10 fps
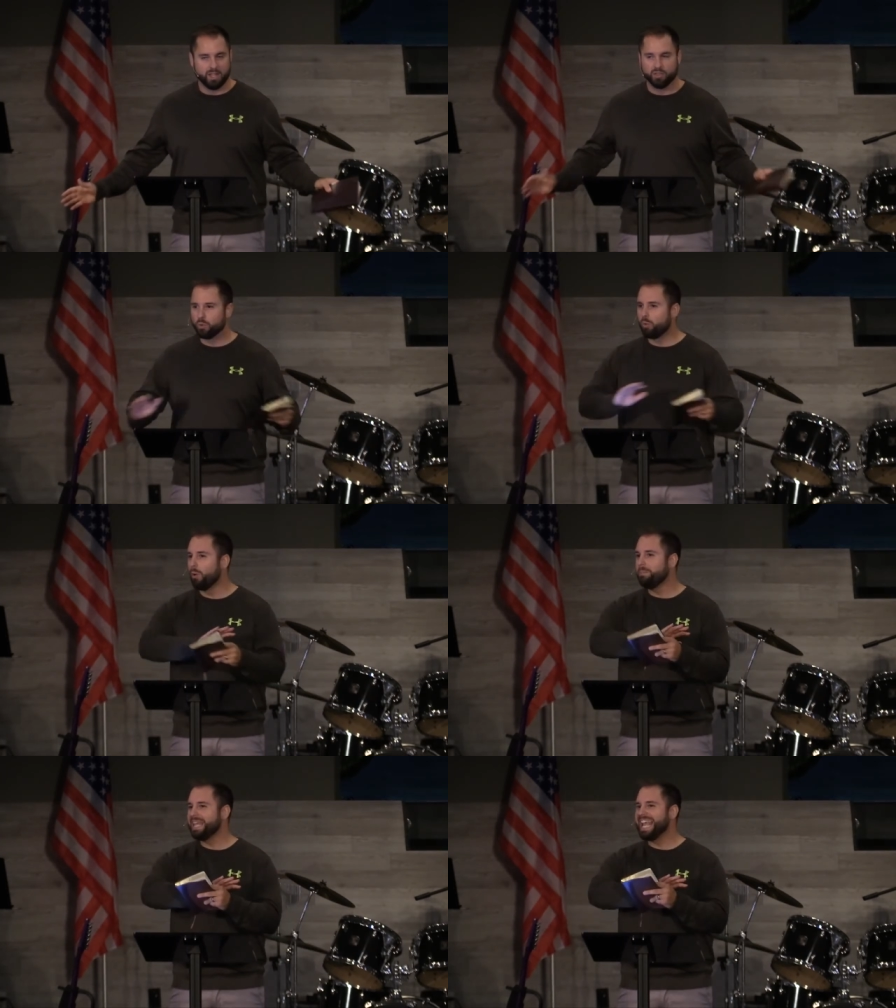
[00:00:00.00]
There
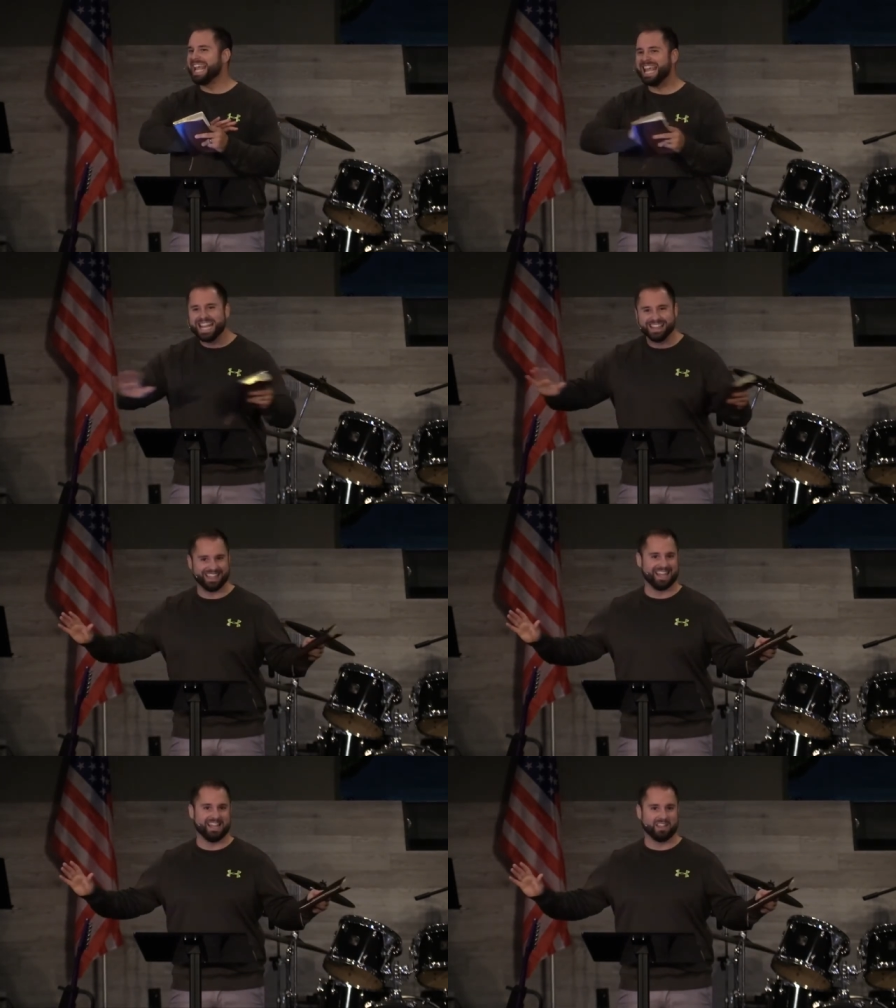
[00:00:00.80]
won't be
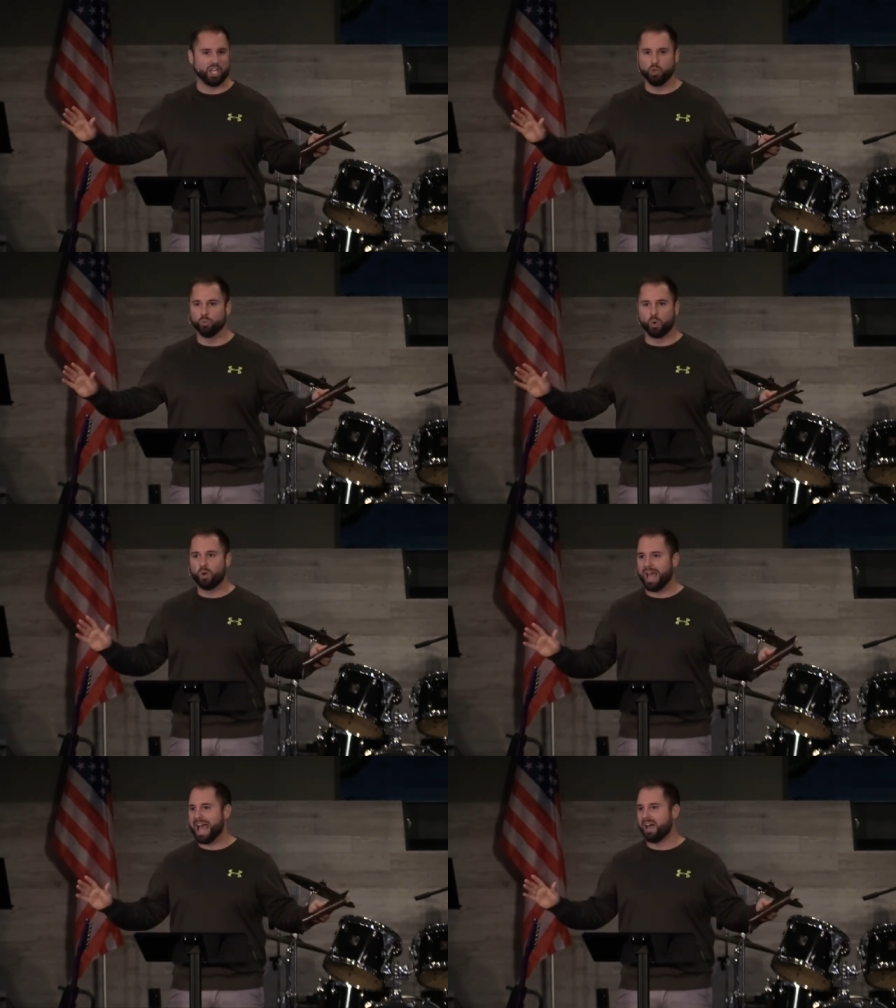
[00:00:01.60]
anything that you
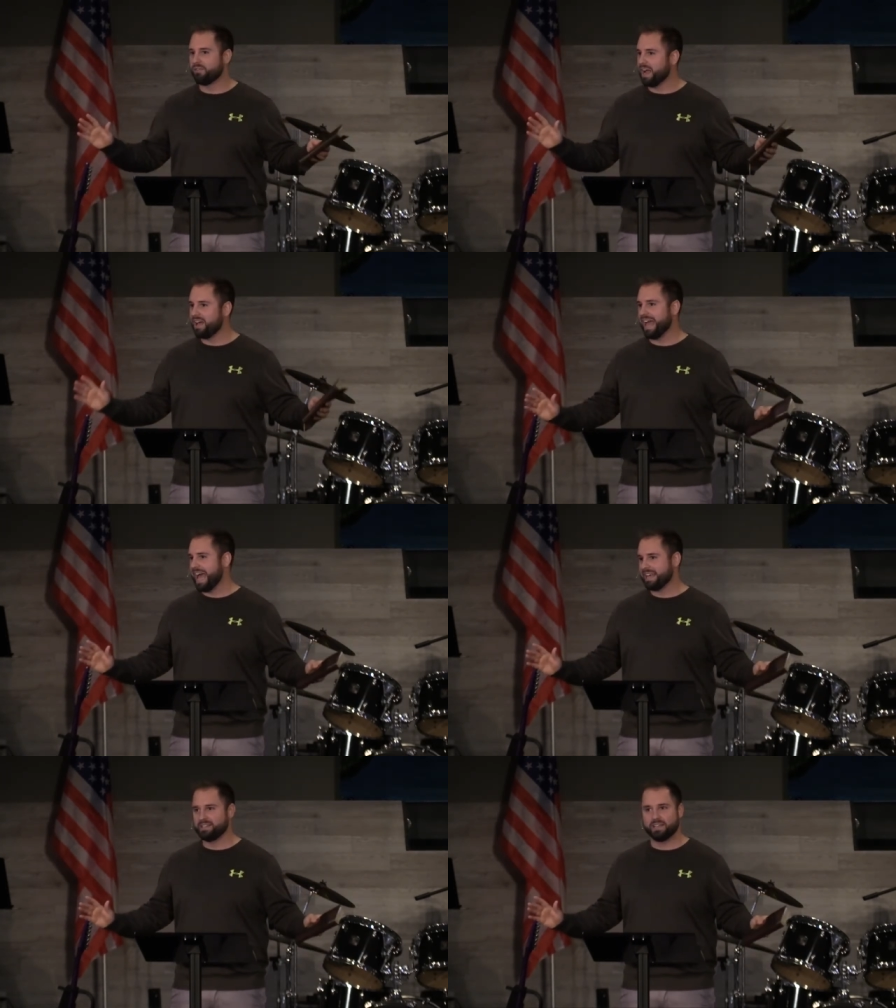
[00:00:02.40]
won't have or have
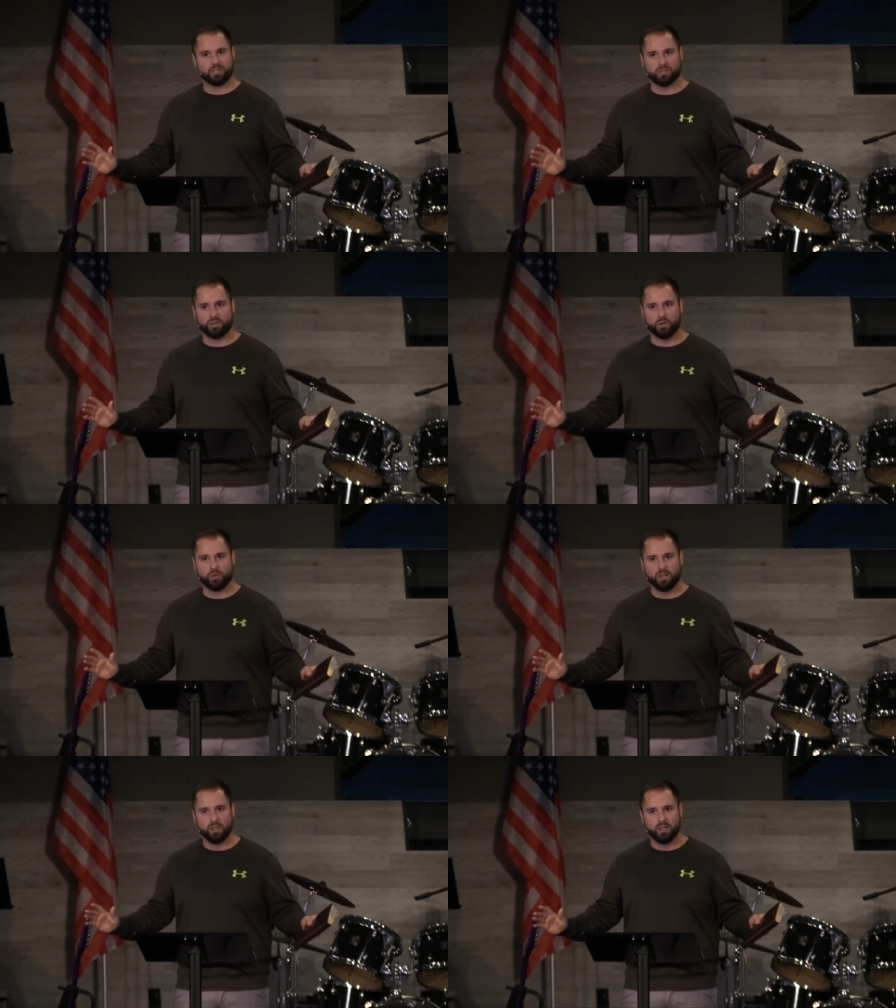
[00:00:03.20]
access
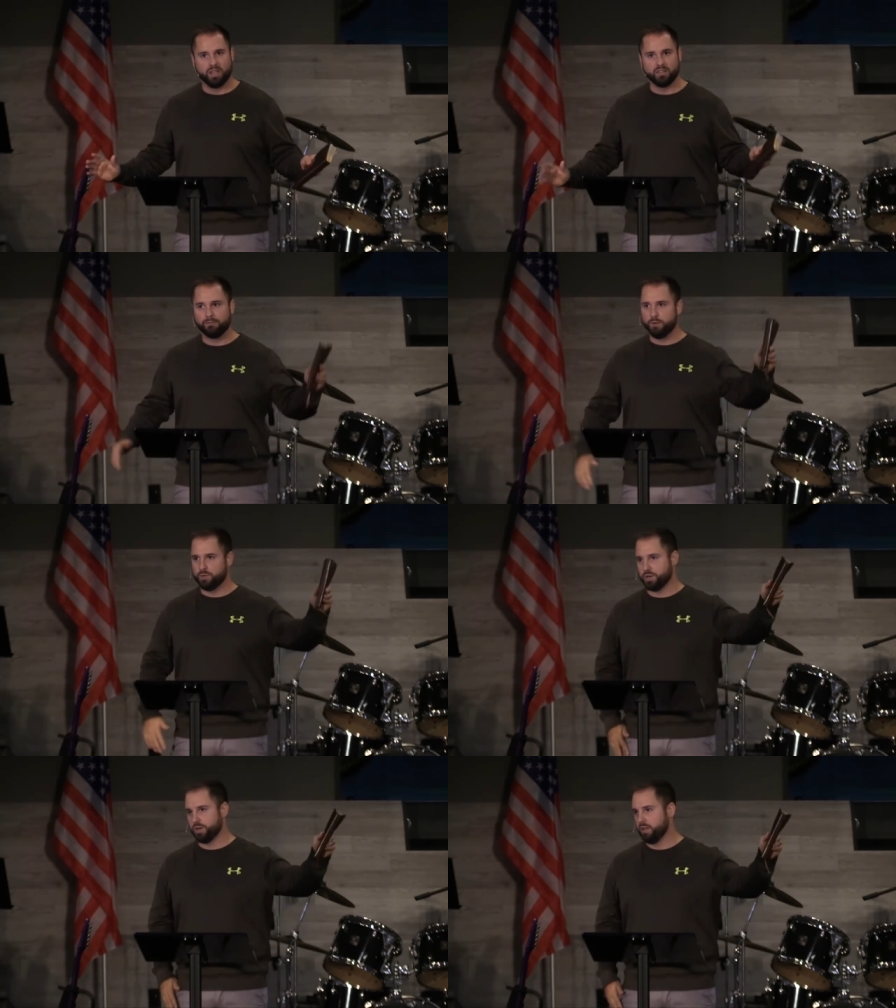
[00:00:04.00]
to in the
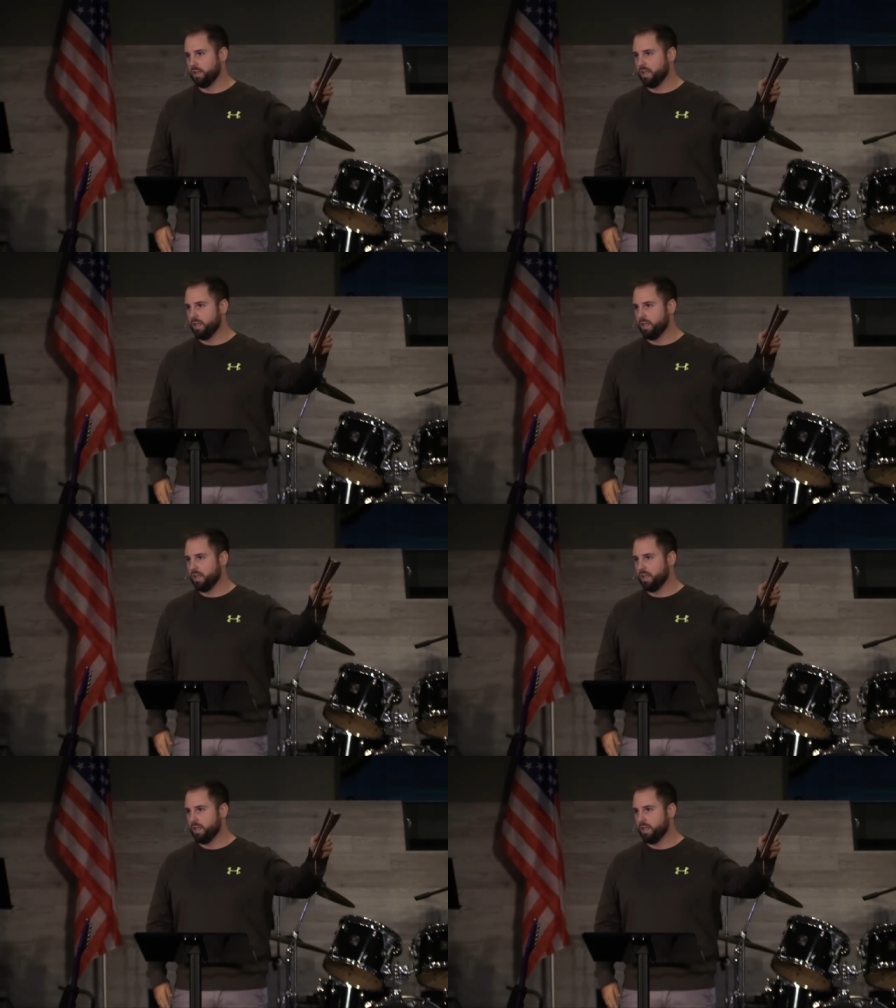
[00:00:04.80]
future.